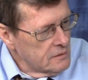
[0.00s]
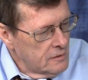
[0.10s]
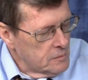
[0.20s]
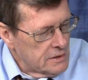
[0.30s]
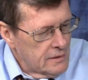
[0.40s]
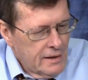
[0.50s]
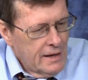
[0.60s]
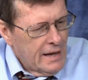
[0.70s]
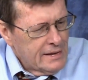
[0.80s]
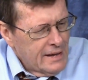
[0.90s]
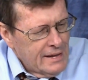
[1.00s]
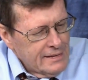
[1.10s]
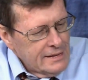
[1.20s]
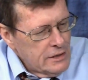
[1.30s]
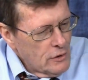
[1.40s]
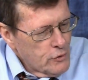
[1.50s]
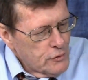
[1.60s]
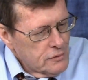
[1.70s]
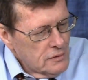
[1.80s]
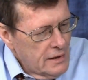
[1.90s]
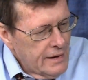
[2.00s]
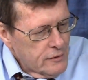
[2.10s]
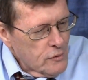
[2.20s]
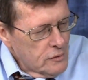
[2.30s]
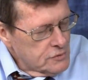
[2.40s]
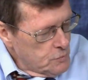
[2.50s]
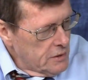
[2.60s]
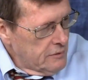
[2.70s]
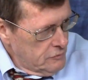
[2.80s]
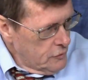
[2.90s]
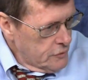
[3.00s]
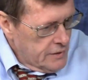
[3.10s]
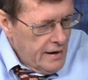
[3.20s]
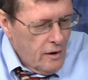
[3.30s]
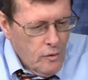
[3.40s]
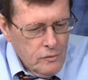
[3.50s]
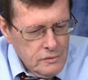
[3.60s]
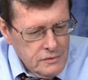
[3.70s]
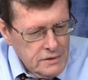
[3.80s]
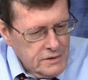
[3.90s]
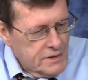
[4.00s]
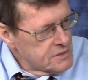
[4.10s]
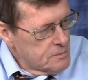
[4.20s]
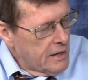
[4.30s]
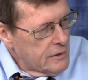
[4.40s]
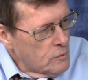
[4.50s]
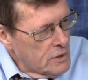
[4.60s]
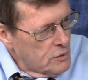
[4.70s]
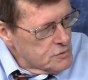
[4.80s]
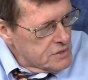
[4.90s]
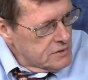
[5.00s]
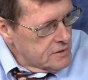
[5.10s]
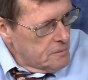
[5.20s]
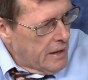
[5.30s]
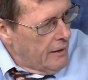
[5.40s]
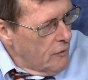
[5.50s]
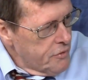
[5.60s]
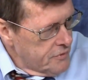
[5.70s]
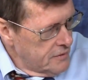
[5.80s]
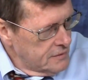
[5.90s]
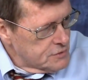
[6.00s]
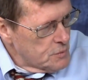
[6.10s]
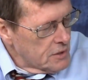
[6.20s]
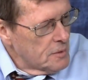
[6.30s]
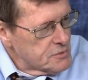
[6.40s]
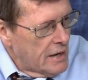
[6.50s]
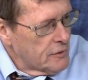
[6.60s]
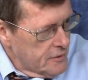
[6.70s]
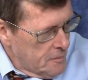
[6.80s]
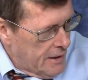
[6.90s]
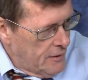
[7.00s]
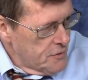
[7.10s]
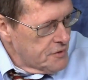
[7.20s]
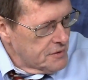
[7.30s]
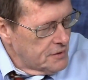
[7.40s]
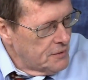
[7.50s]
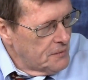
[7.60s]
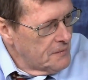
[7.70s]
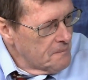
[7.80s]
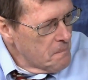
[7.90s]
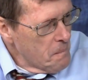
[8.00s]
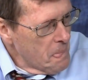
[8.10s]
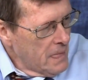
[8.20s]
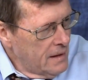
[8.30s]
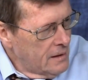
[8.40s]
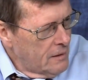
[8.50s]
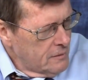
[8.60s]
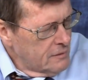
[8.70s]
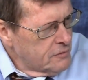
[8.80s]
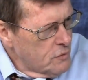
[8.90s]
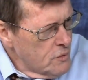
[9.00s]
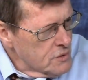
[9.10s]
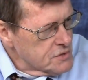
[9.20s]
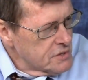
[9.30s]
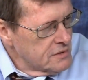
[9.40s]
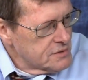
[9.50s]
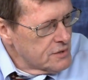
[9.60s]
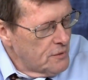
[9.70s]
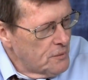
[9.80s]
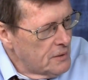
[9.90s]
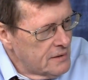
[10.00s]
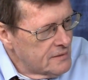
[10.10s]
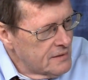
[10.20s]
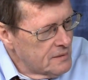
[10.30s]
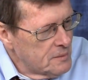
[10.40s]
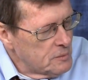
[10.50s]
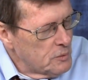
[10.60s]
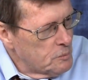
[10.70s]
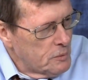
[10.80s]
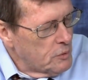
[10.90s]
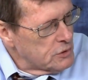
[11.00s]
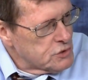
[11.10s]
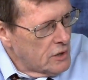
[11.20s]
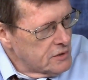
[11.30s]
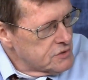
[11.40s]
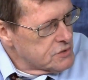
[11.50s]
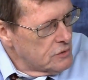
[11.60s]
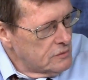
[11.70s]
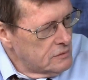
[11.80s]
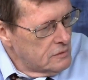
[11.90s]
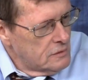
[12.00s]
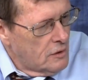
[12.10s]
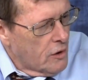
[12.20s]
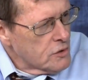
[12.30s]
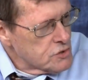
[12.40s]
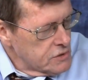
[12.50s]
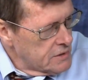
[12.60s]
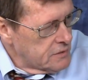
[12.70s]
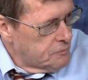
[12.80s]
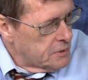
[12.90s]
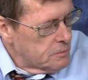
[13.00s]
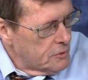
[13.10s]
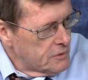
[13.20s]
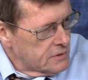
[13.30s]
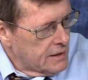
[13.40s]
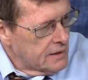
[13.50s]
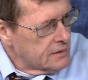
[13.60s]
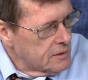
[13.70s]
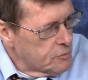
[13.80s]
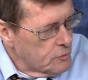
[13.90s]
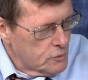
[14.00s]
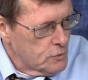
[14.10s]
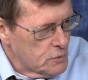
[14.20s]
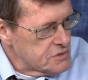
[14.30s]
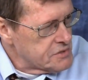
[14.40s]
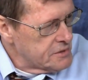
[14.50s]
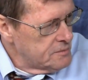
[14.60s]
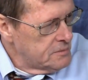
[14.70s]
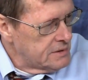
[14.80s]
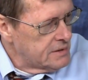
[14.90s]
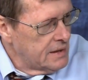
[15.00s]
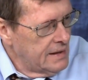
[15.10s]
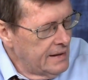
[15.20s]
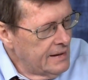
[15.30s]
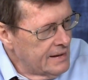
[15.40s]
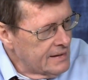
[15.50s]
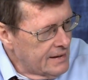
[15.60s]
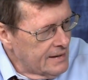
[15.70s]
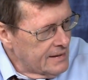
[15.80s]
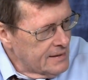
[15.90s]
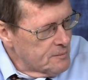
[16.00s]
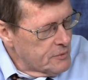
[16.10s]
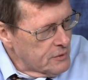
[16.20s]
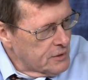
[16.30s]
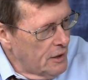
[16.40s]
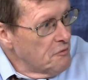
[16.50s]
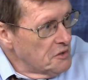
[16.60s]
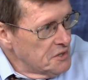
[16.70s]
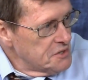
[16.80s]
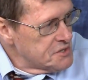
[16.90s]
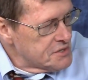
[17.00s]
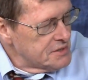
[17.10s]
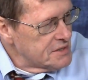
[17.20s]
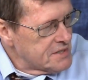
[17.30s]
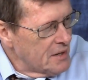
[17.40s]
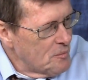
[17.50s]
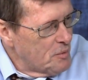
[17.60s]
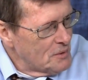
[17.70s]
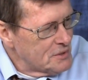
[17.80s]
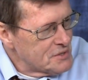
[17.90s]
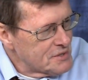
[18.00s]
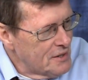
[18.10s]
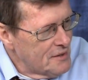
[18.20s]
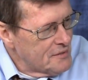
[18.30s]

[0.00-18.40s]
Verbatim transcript: I mean, and and then you learn later, as we've learned now, that it doesn't matter what goes into the mouth; it's what comes exactly. out of the mouth. It even know? says that in the Bible. Uh, of course. So, uh, uh but we judge harshly people yes. that can't keep the word of wisdom and, yes. and can't keep their covenants in yeah. the temple and stuff.